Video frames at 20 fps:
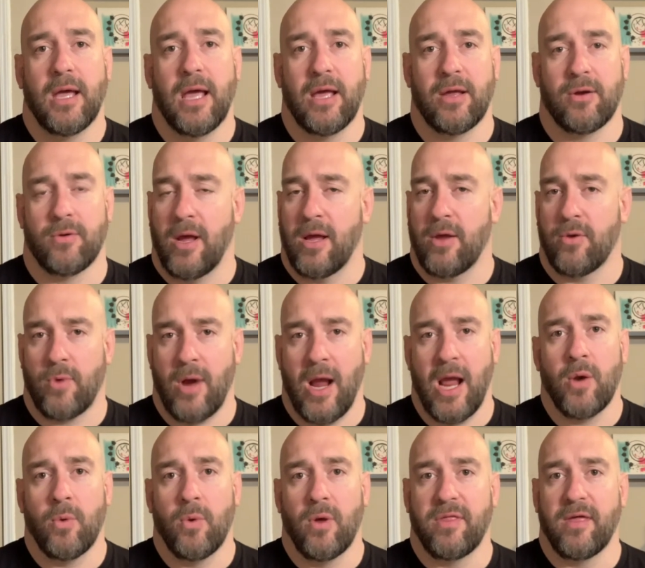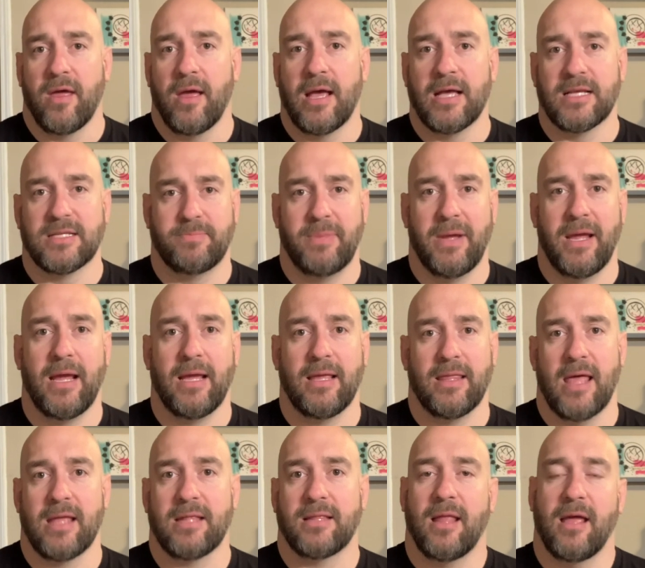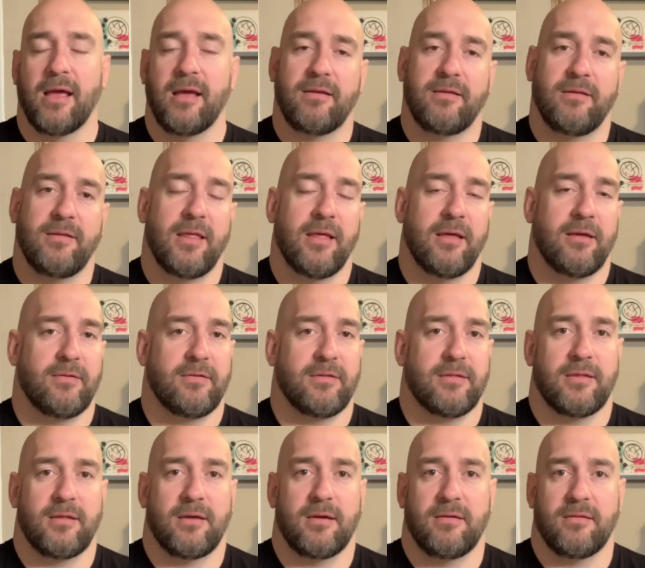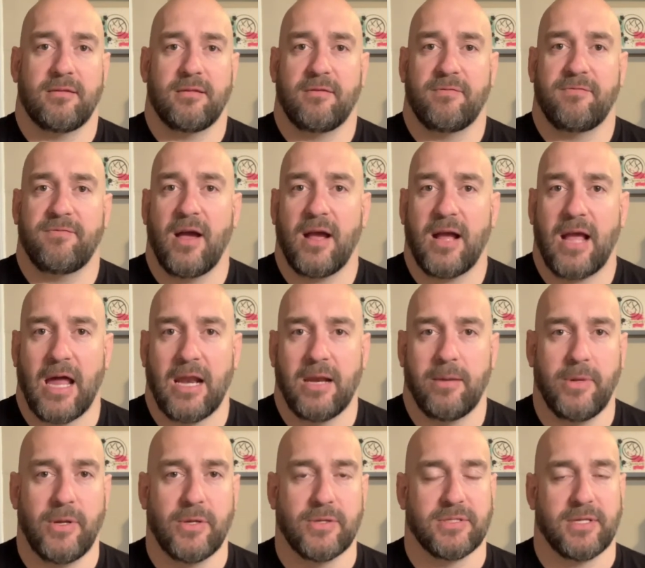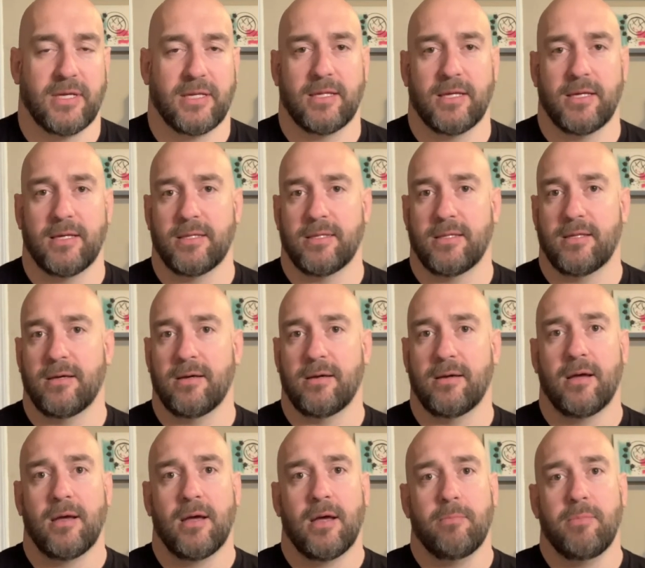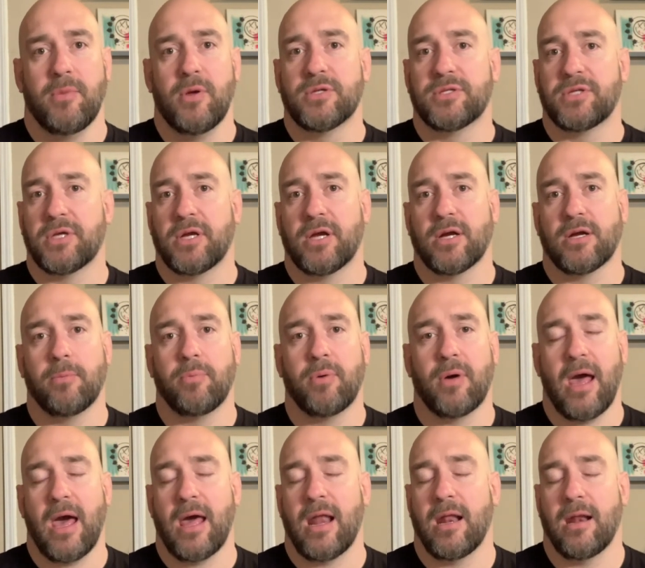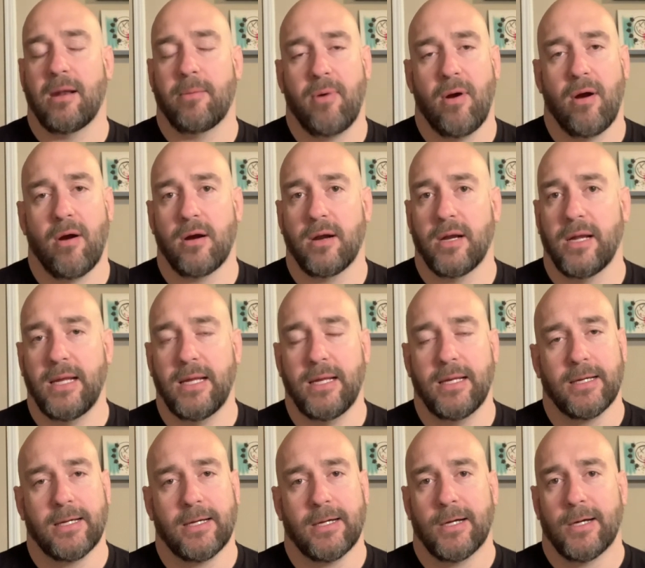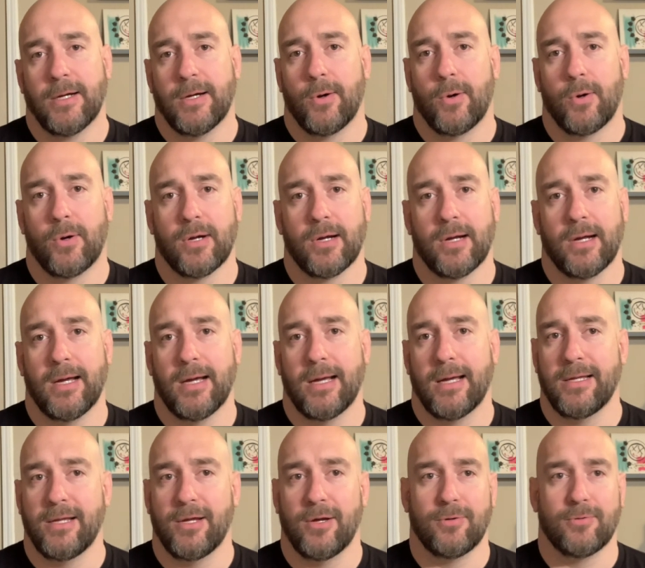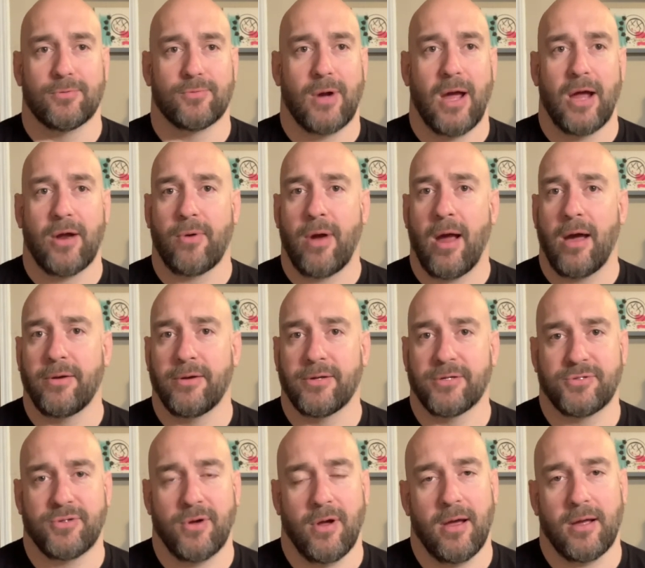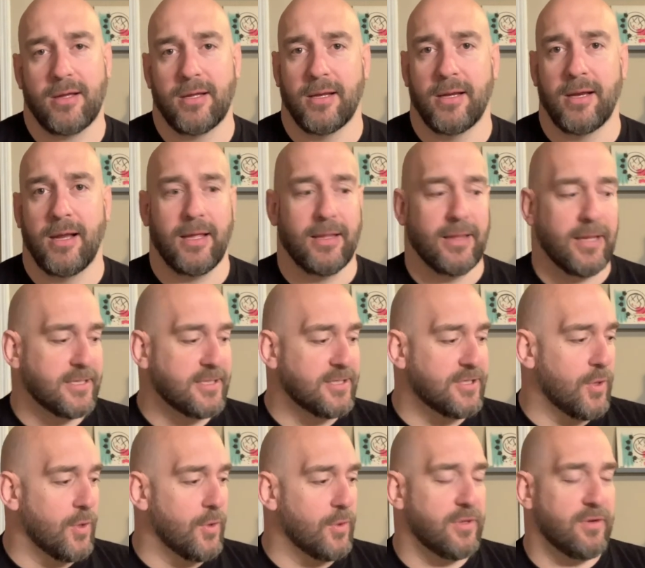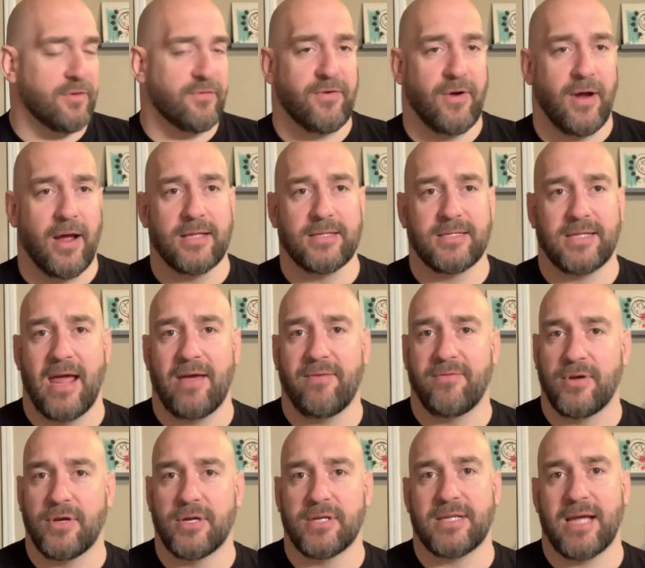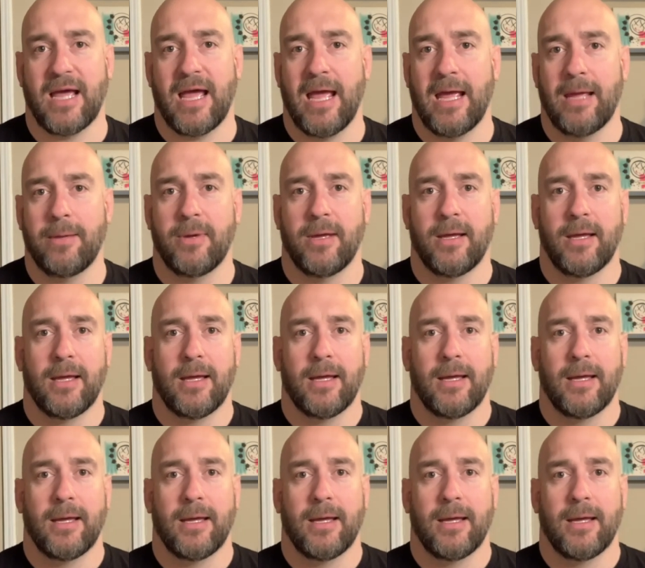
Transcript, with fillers: and and ran with it as being that like the the the fun kind of music, the the music you're gonna put on at a party, or uh, you know ride around your truck and, and, listen to it with your friends and have a good time.